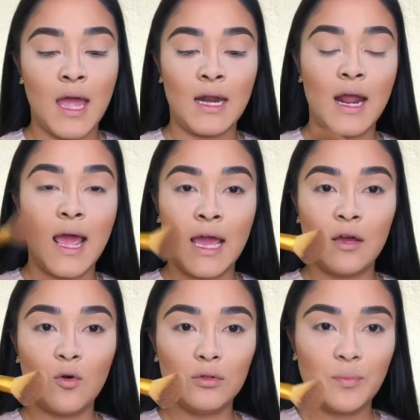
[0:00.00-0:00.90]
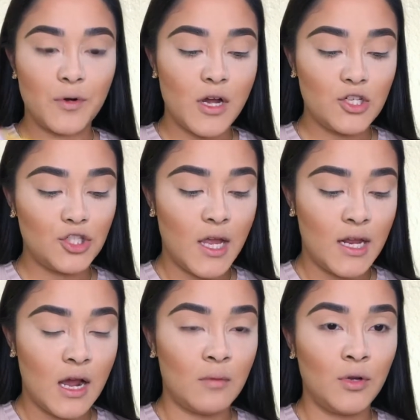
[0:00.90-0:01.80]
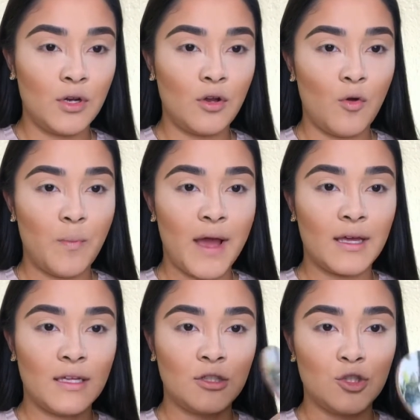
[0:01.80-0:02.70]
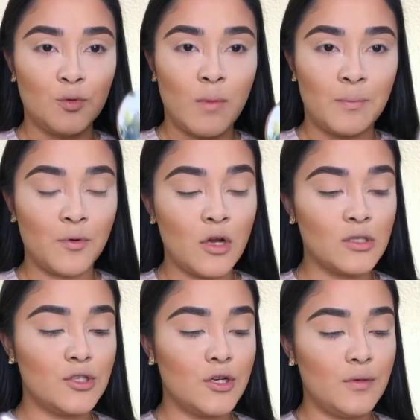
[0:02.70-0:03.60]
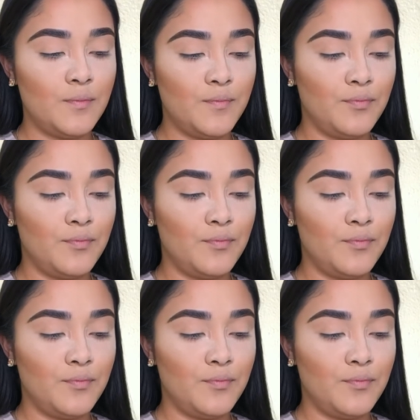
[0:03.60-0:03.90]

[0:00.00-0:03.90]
an angled brush and I'm gonna go back into my bronzer.